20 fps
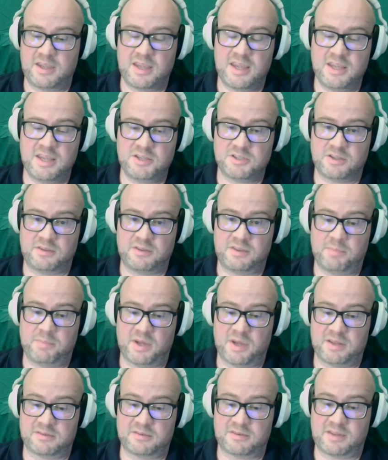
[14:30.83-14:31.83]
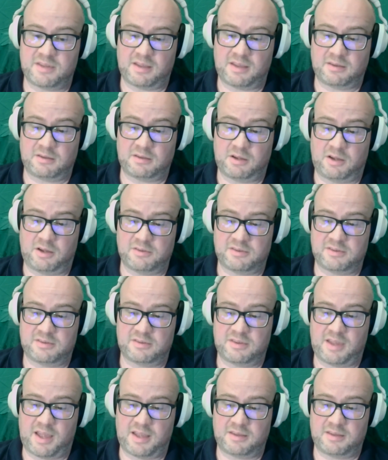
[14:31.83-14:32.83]
each of the buttons that
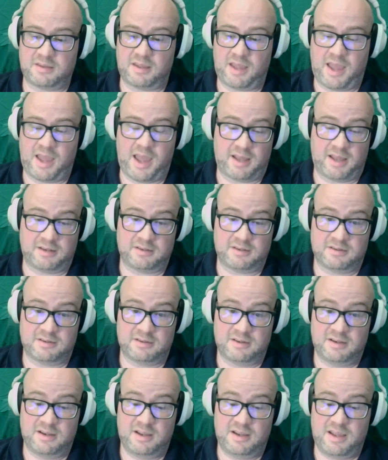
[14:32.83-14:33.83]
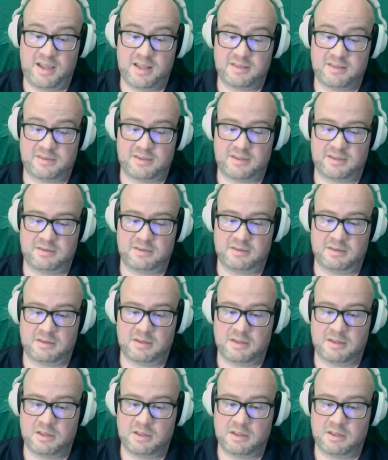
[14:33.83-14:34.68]
causes that ad and see,